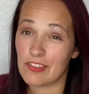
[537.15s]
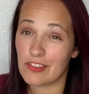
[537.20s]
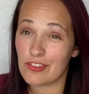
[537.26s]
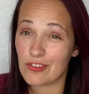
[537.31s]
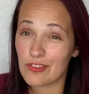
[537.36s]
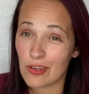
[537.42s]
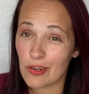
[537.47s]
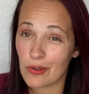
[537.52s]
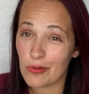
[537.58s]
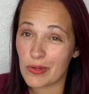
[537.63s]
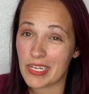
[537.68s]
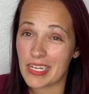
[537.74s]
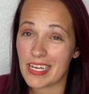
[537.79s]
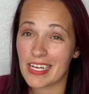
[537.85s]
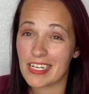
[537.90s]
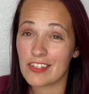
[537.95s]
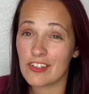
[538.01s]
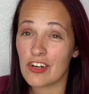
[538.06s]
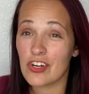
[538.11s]
So it
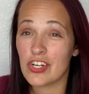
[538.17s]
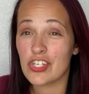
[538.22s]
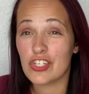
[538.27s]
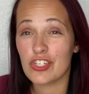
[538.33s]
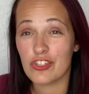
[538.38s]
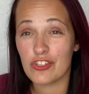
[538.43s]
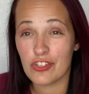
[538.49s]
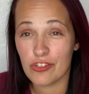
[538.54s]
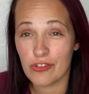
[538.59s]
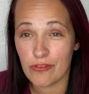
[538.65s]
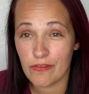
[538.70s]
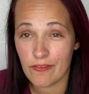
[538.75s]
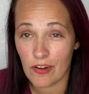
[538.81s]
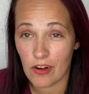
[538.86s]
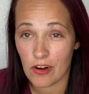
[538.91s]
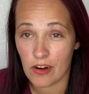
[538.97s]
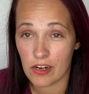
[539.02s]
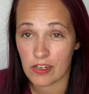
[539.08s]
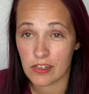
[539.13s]
had gone too
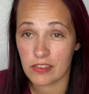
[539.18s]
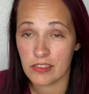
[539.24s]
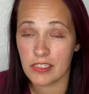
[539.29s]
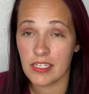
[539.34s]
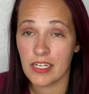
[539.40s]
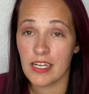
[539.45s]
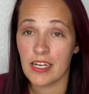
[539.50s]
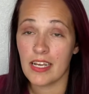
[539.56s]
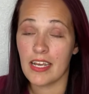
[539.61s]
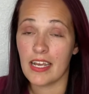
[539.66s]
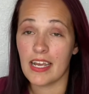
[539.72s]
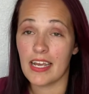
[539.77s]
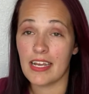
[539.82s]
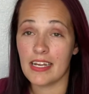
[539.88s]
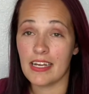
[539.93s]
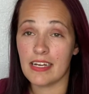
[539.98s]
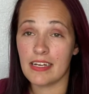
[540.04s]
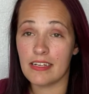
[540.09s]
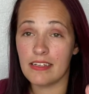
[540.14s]
far
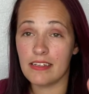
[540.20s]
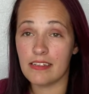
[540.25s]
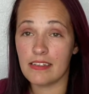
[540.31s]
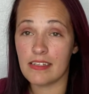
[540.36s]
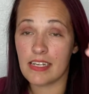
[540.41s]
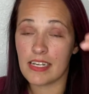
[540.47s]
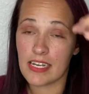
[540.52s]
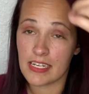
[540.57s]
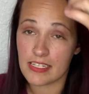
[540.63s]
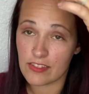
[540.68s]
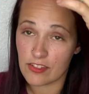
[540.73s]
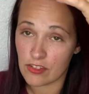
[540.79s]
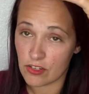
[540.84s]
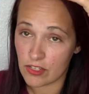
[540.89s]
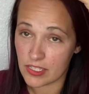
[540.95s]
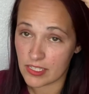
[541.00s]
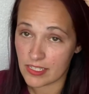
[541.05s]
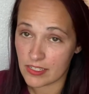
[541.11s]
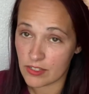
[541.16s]
and it had
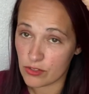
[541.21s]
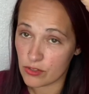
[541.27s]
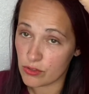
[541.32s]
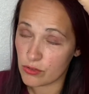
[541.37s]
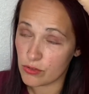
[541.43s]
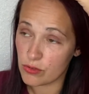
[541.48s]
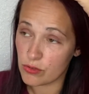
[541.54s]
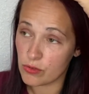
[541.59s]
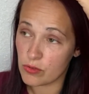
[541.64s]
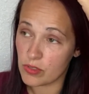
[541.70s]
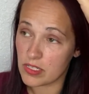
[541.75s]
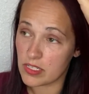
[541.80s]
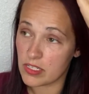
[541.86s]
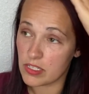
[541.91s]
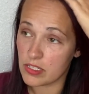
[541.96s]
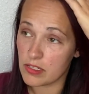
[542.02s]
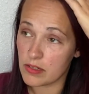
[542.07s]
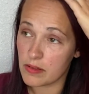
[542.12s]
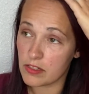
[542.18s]
started to
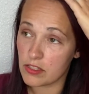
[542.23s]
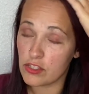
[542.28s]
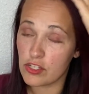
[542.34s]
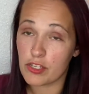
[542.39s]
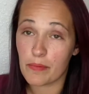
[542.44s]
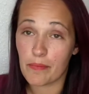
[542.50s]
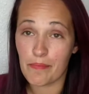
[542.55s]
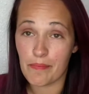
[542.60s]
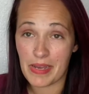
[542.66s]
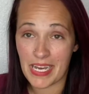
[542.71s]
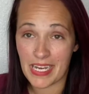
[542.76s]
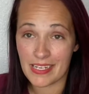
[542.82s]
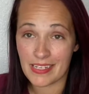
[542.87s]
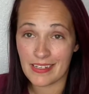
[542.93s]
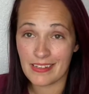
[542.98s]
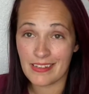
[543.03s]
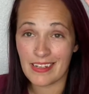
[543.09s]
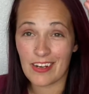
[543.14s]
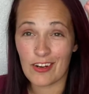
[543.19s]
look
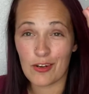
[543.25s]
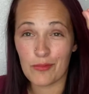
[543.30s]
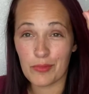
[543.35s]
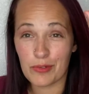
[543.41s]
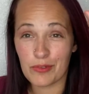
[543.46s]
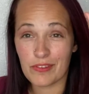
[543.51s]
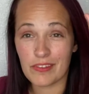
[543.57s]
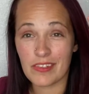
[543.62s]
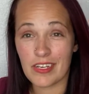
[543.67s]
matted, almost